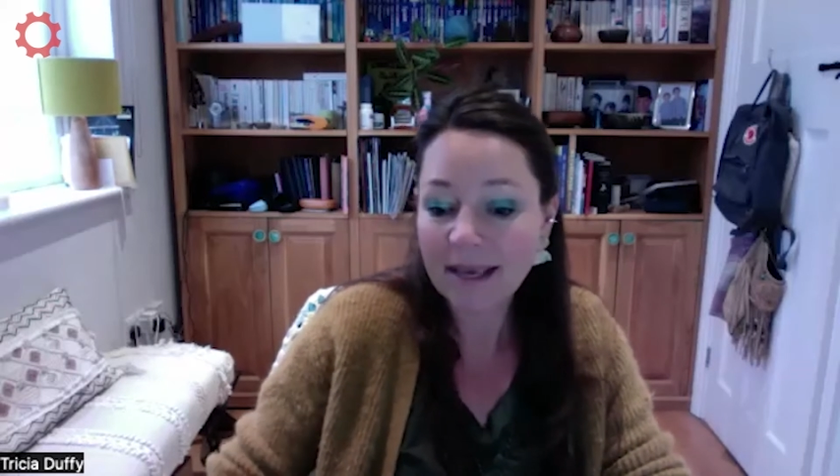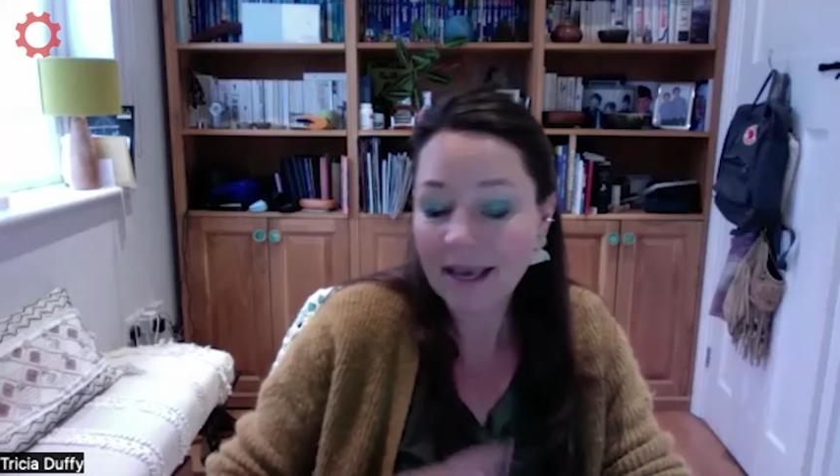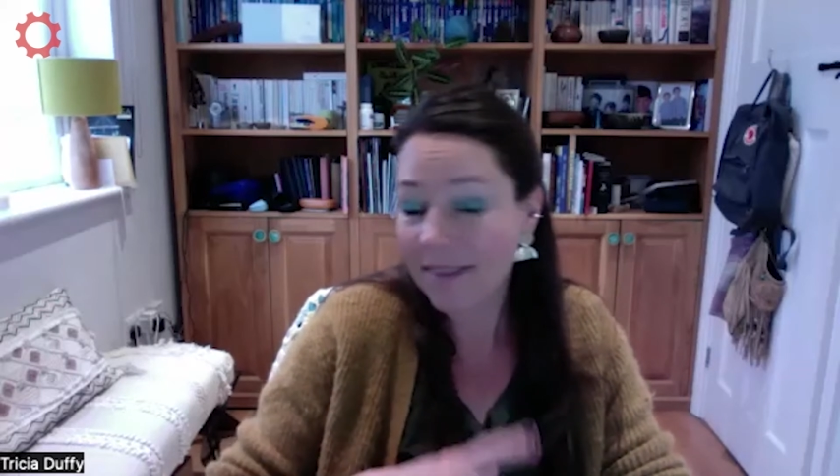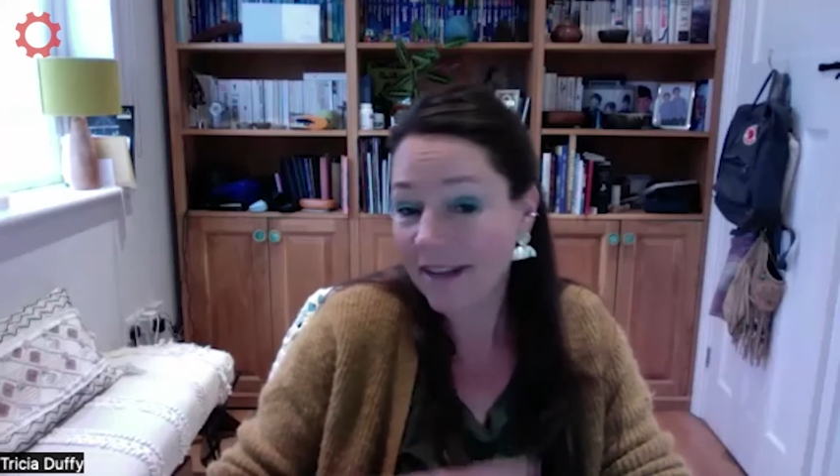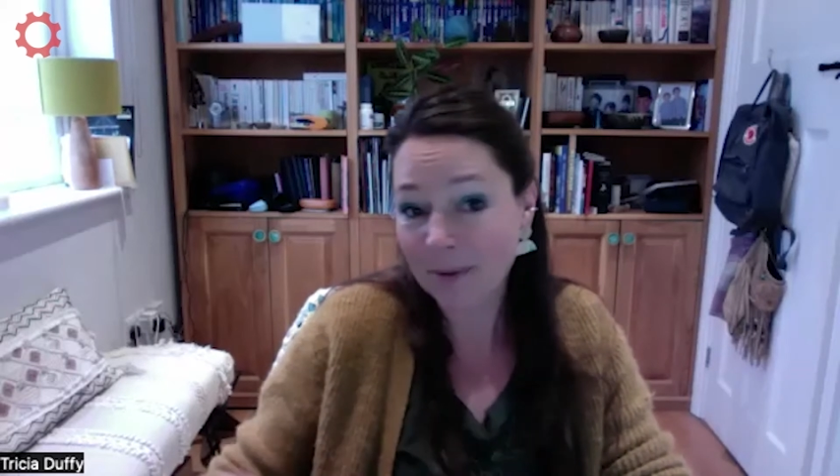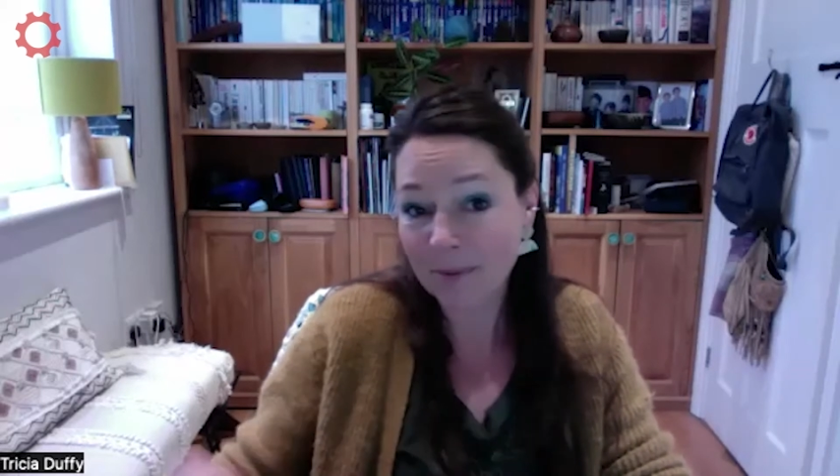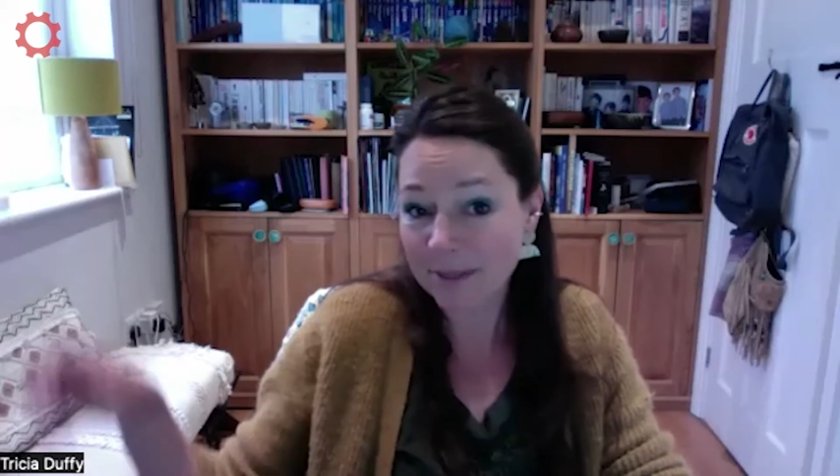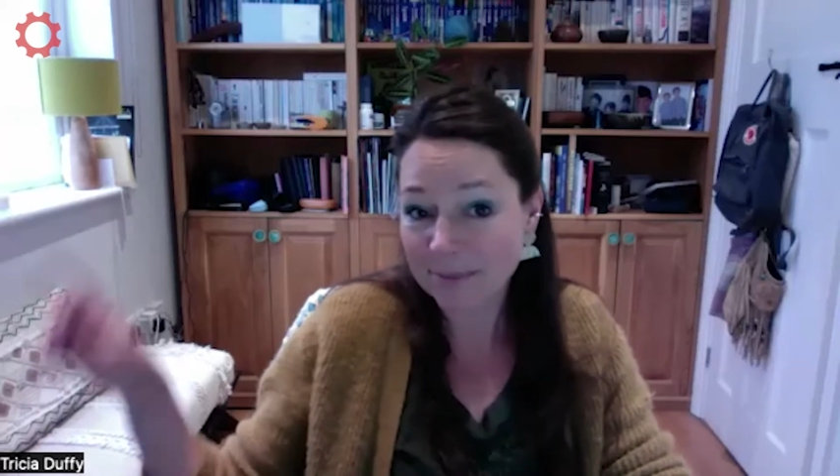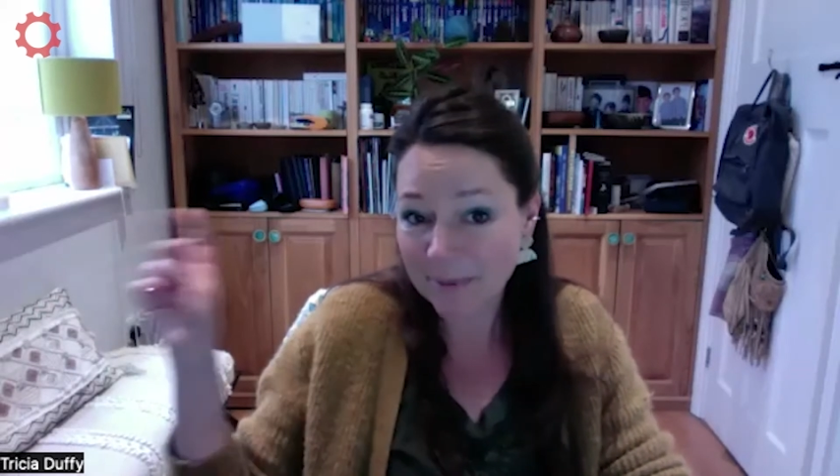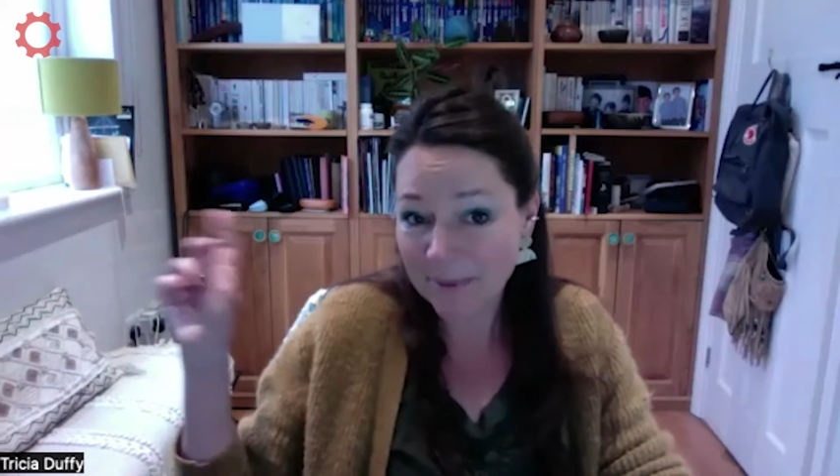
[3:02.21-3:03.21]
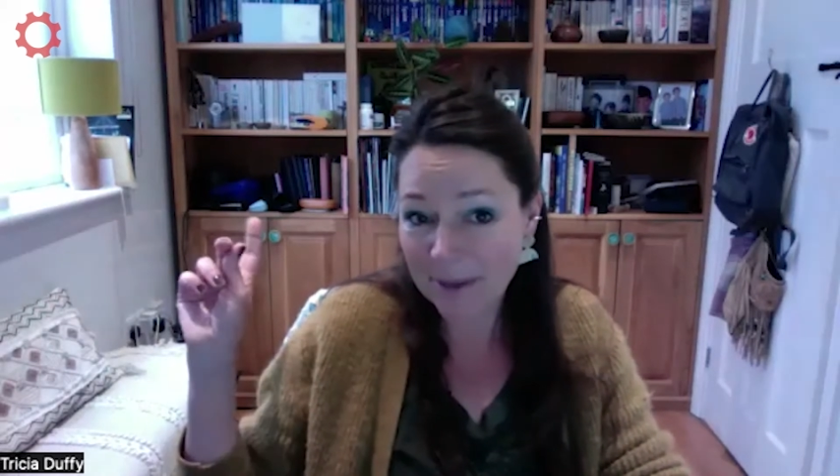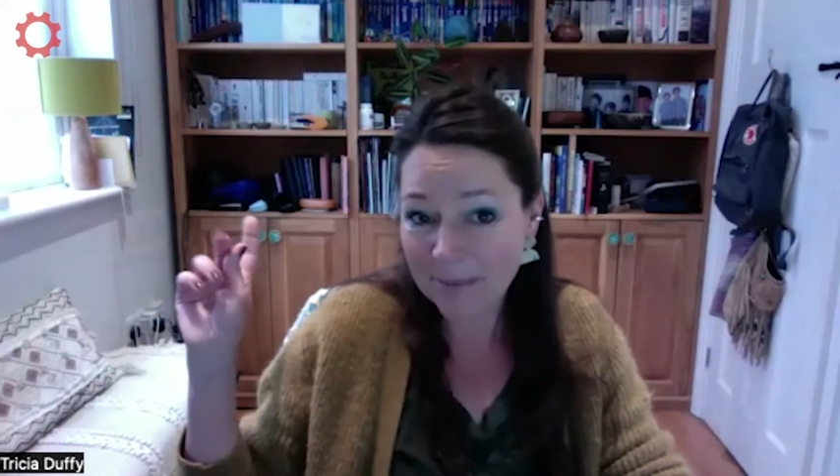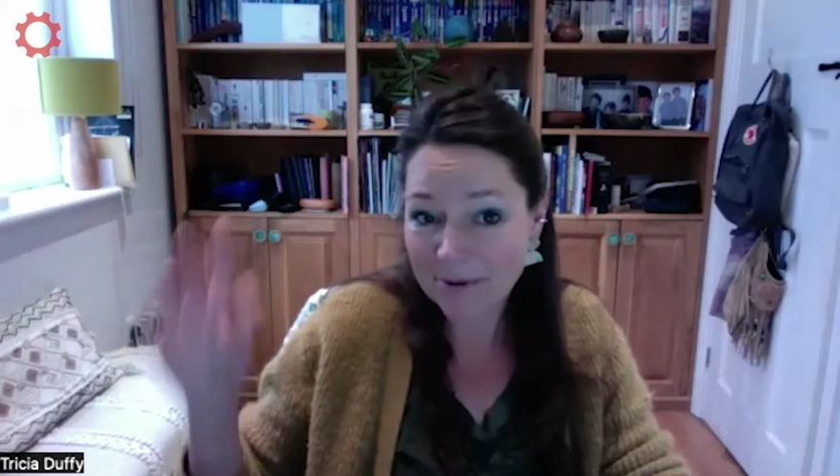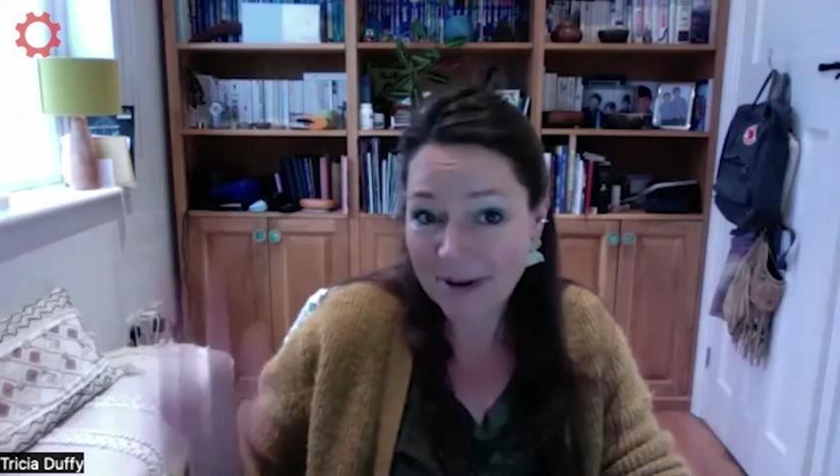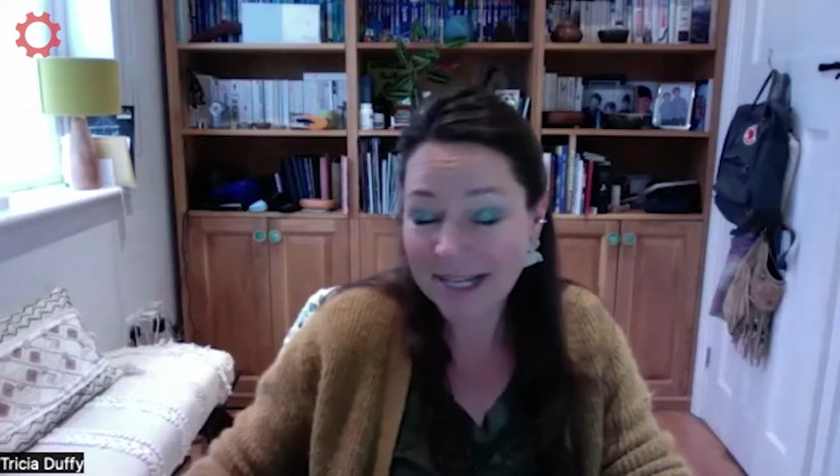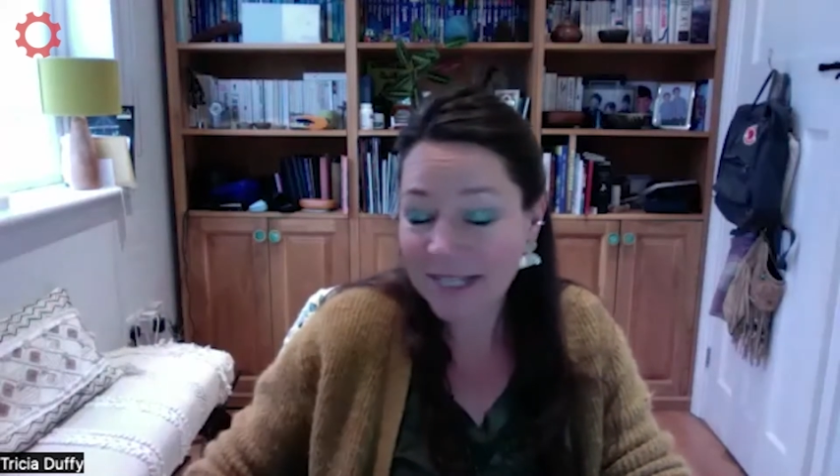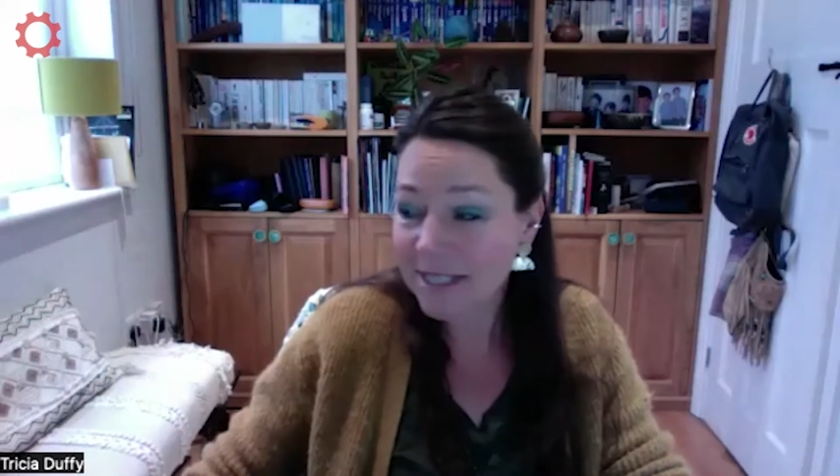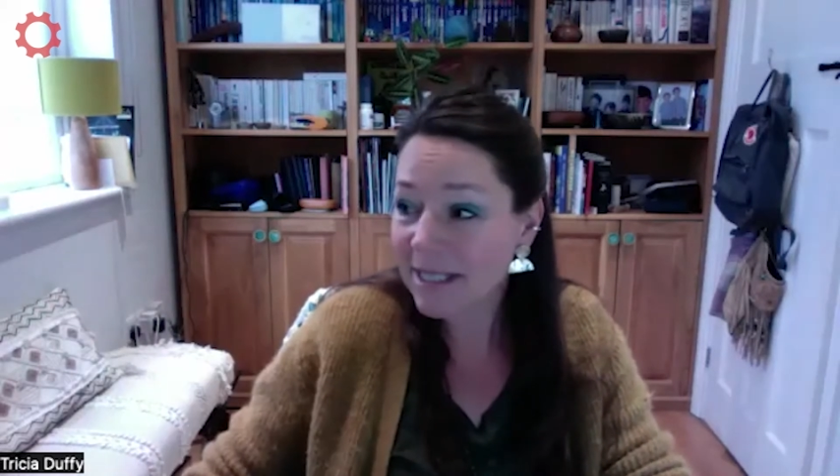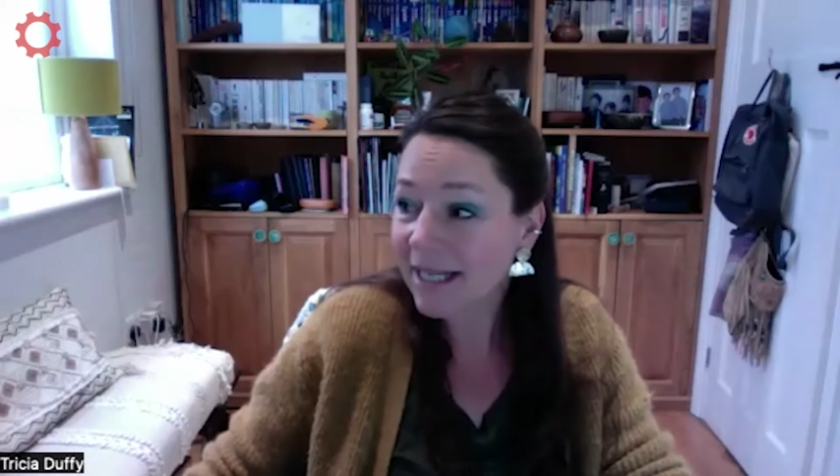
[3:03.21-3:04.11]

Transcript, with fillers: And then I worked my way up the ranks